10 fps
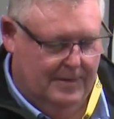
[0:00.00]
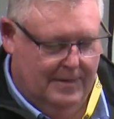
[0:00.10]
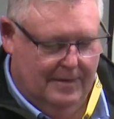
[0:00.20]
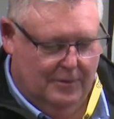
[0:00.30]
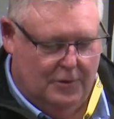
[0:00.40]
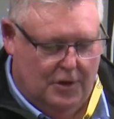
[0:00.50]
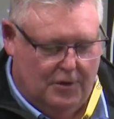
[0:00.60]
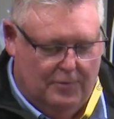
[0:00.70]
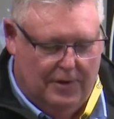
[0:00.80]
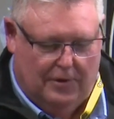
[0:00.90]
Look, you can
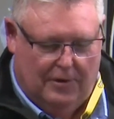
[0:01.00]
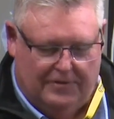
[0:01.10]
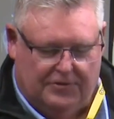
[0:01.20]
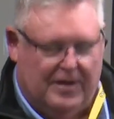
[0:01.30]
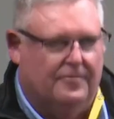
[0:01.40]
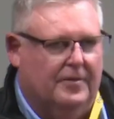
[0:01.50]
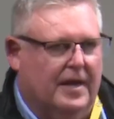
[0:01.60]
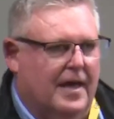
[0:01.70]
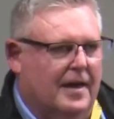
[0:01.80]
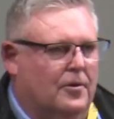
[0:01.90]
read all that stuff in the
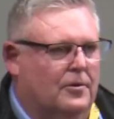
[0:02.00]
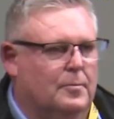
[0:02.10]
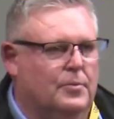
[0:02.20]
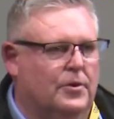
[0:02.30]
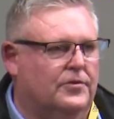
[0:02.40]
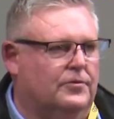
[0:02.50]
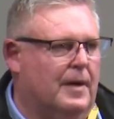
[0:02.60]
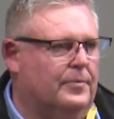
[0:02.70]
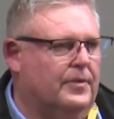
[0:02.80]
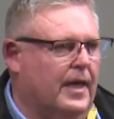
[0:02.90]
catalogue. The birds are
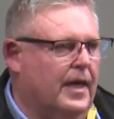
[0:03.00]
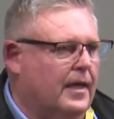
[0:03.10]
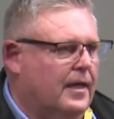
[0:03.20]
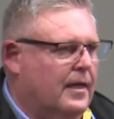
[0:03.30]
up there.